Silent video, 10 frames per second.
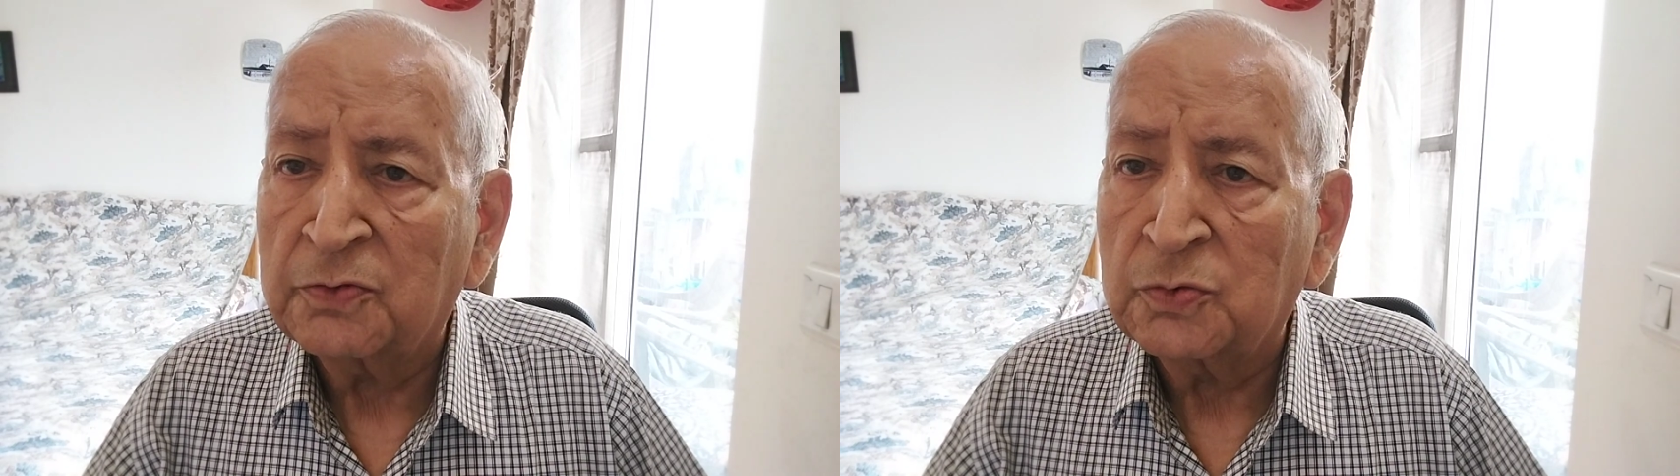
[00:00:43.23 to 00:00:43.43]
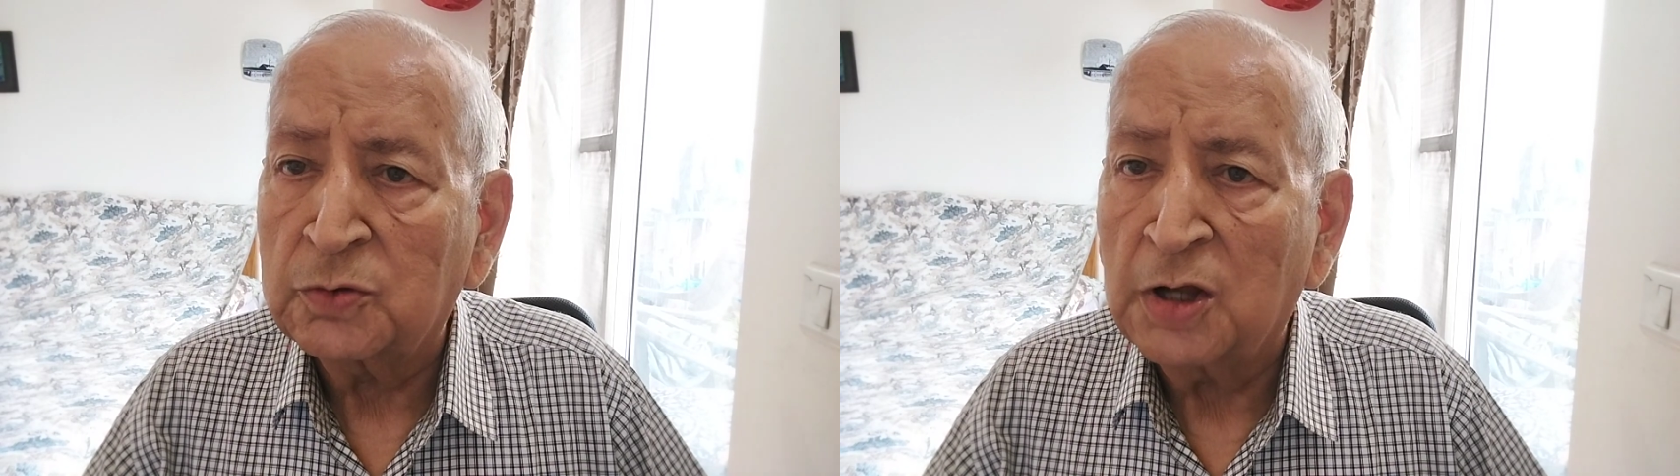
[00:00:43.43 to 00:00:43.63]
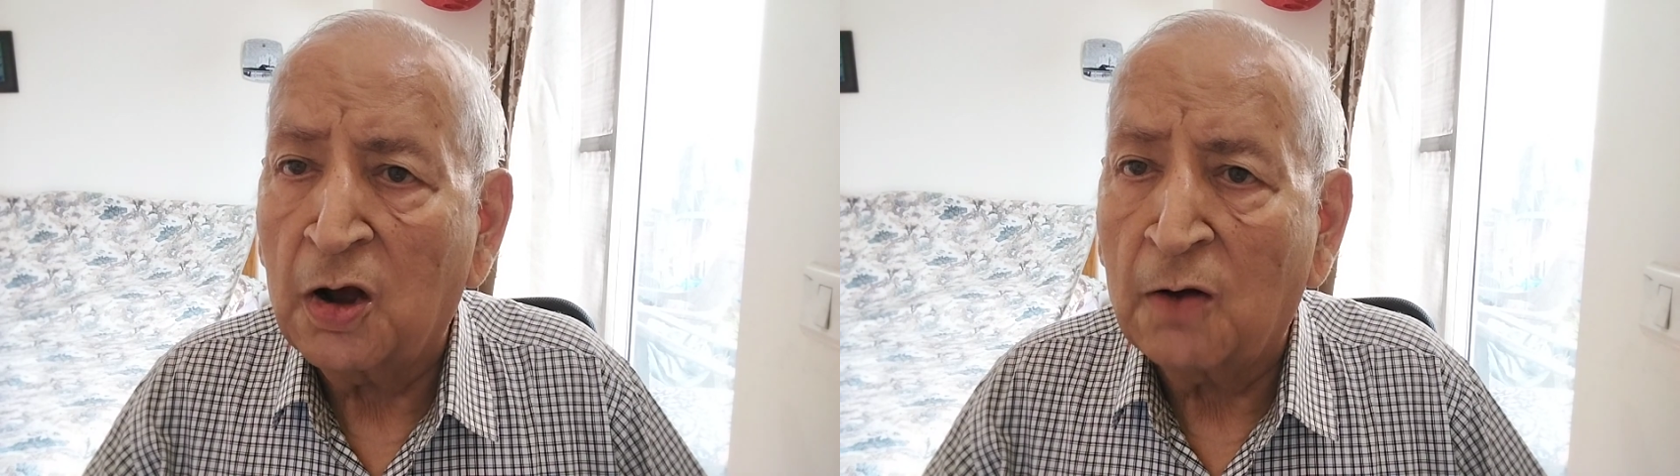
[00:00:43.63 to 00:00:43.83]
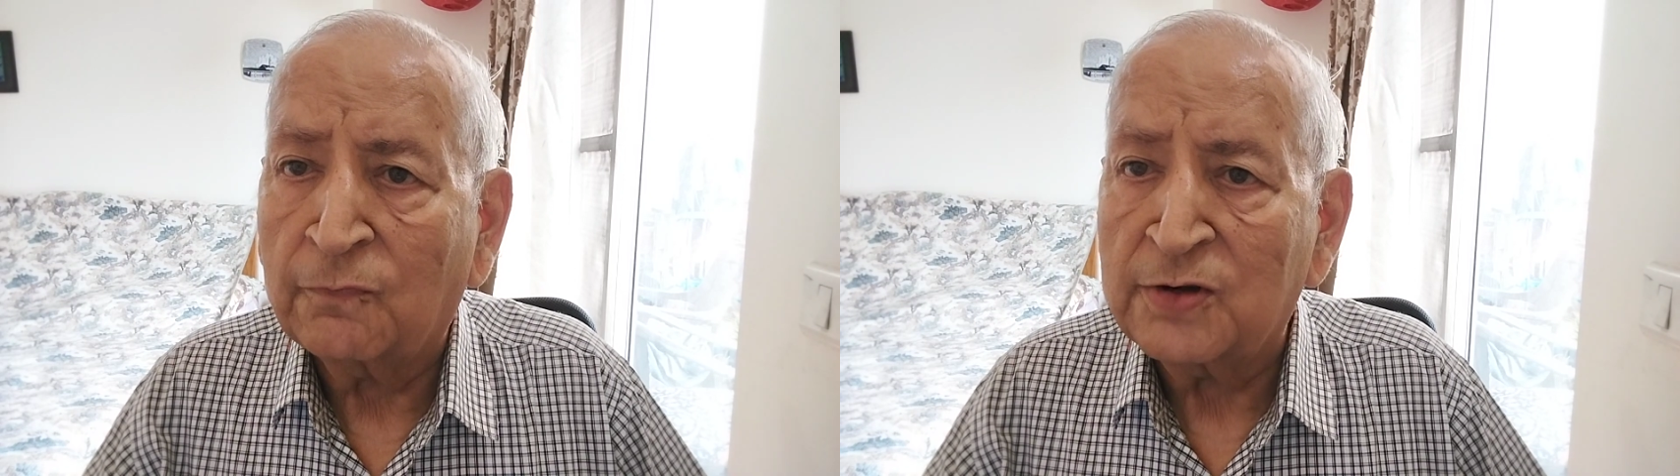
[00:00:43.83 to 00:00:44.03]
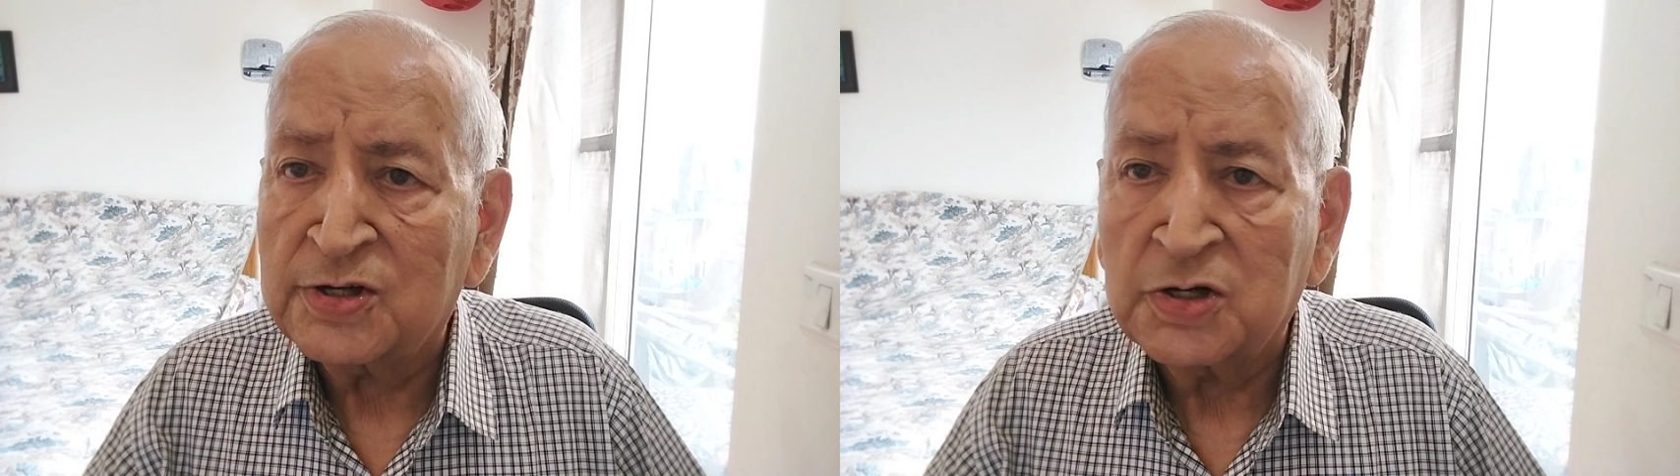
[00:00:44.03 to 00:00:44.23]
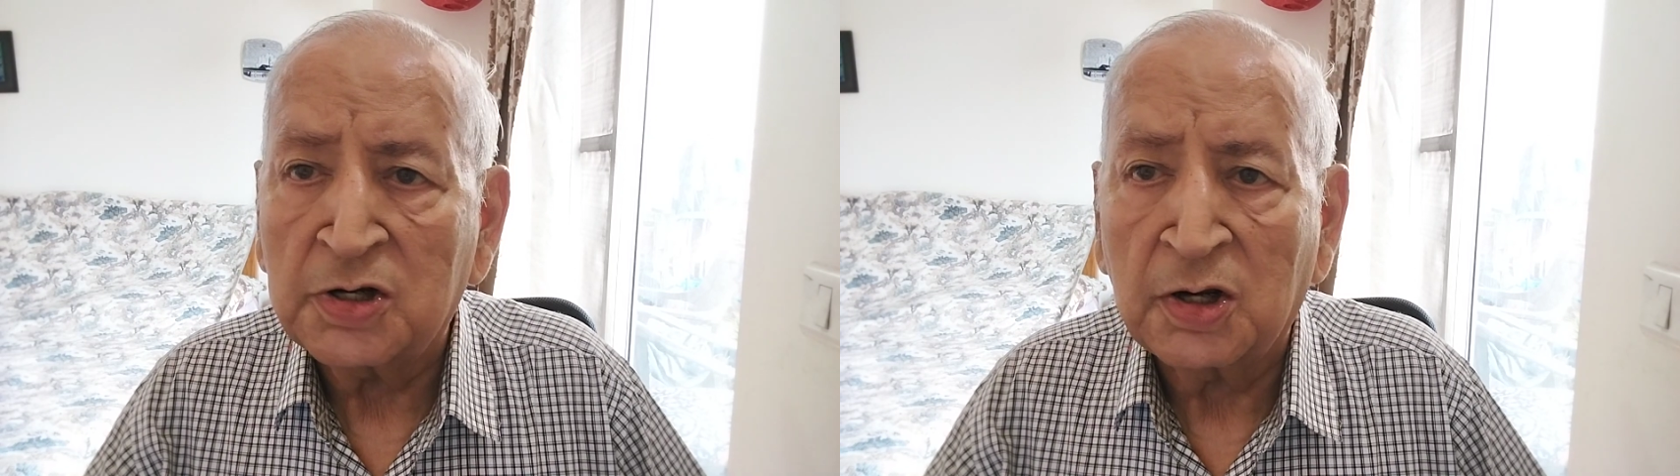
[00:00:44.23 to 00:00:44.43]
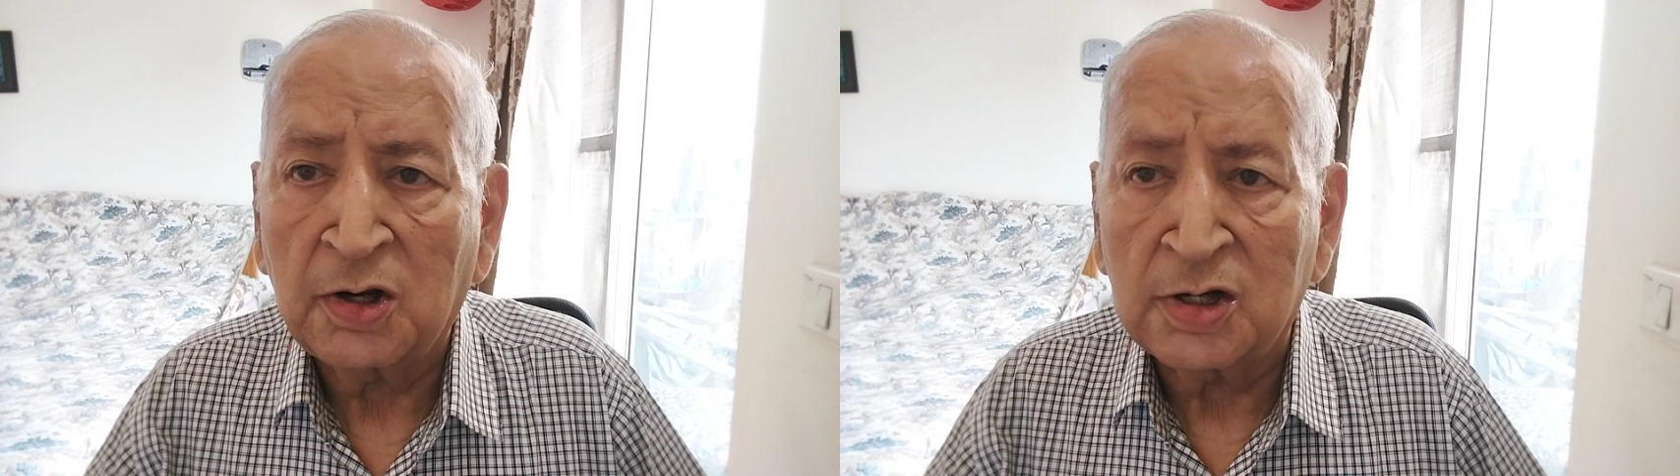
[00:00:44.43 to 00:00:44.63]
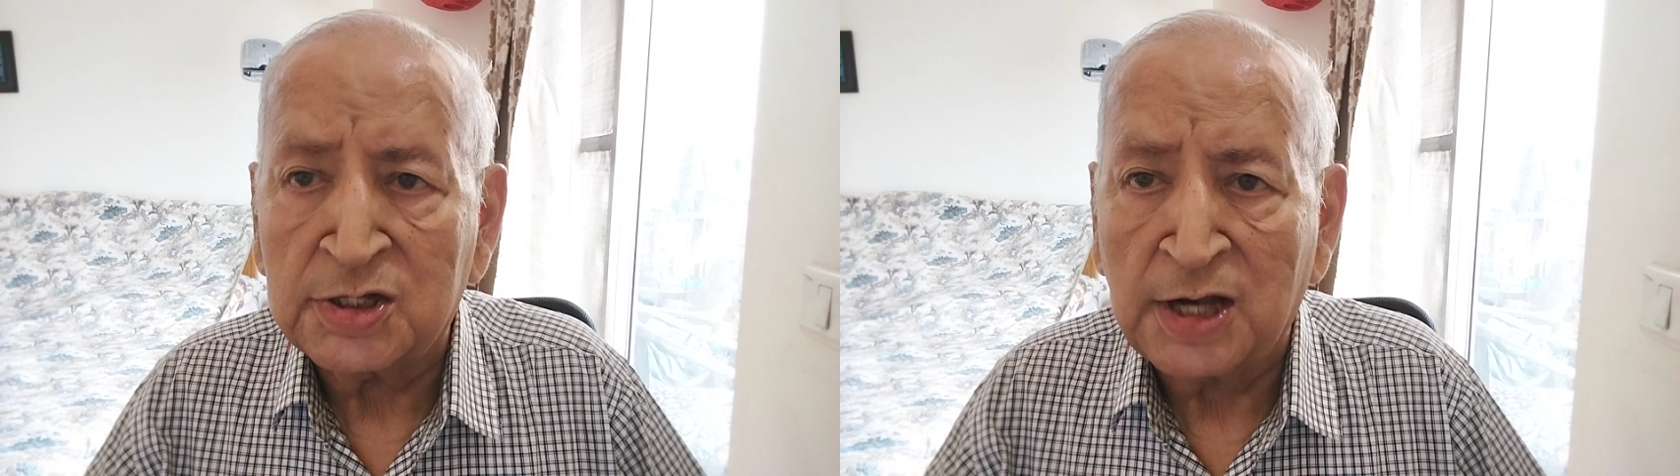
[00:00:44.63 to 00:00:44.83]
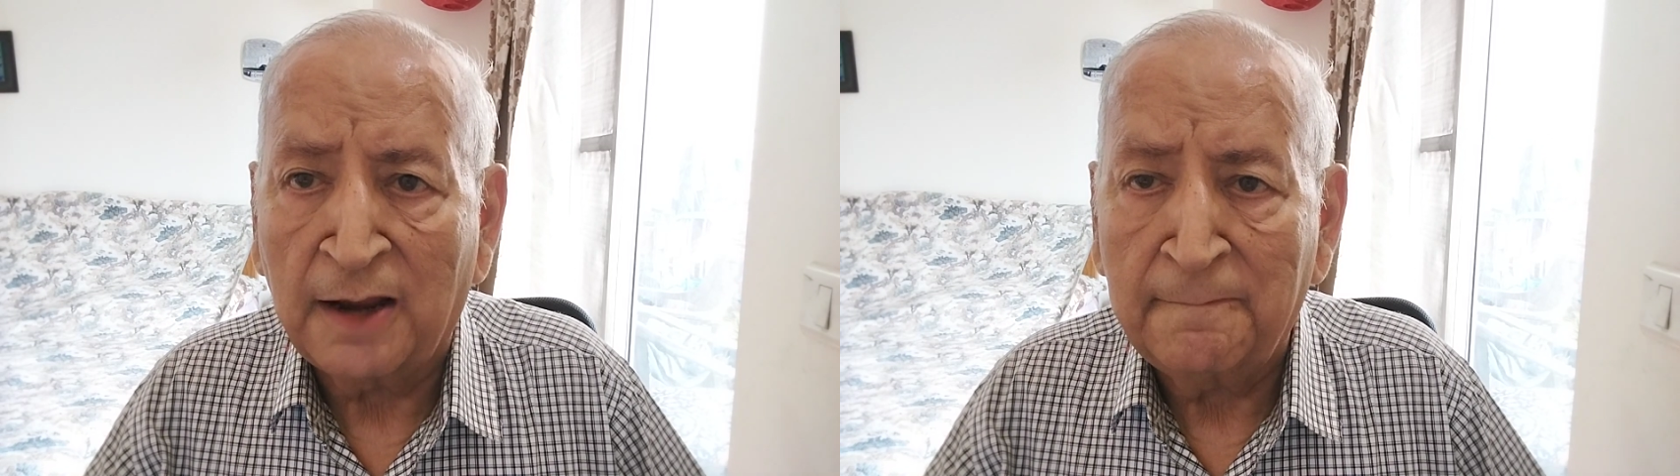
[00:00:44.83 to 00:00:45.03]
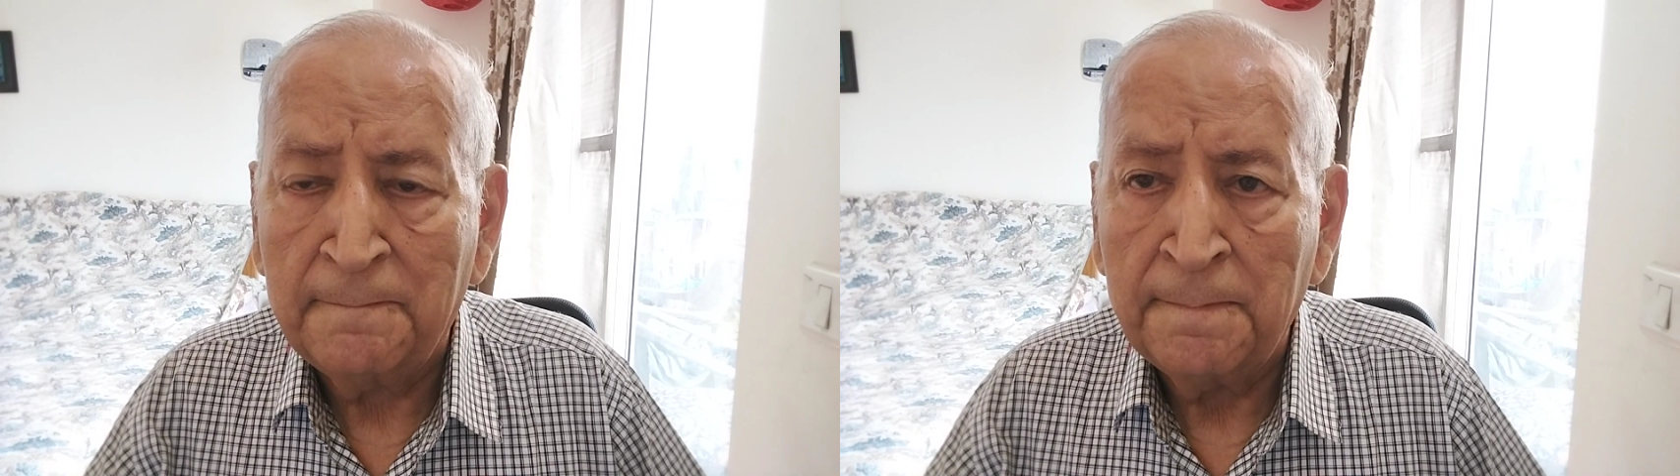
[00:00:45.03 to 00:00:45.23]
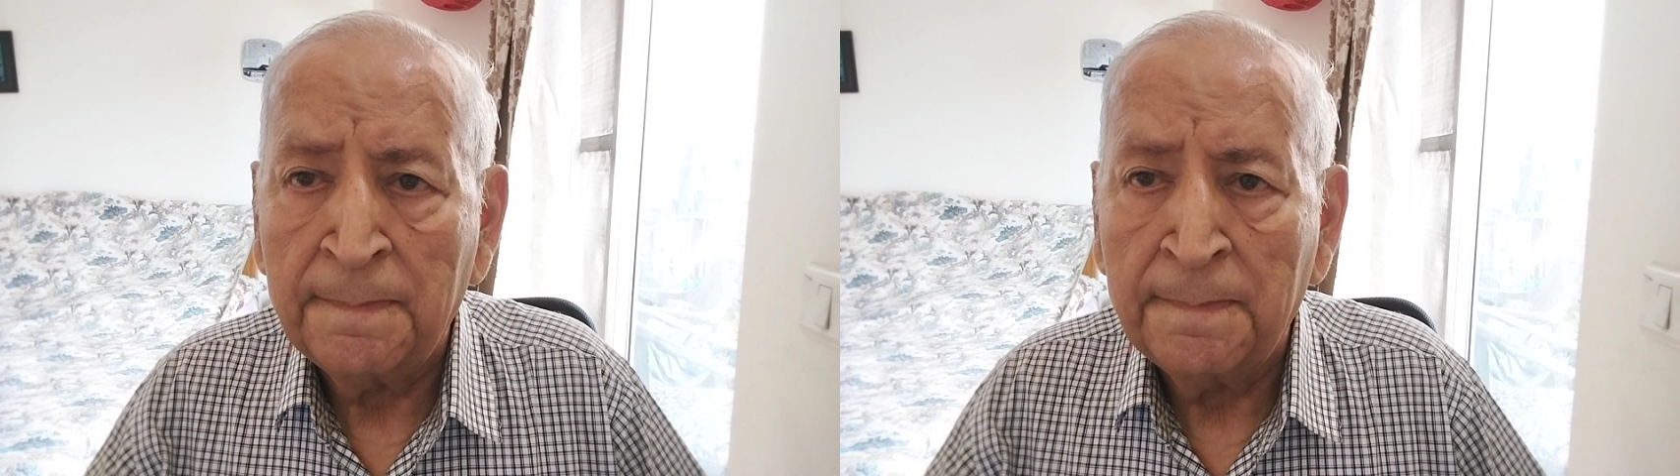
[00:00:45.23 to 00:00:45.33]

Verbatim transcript: to the office on time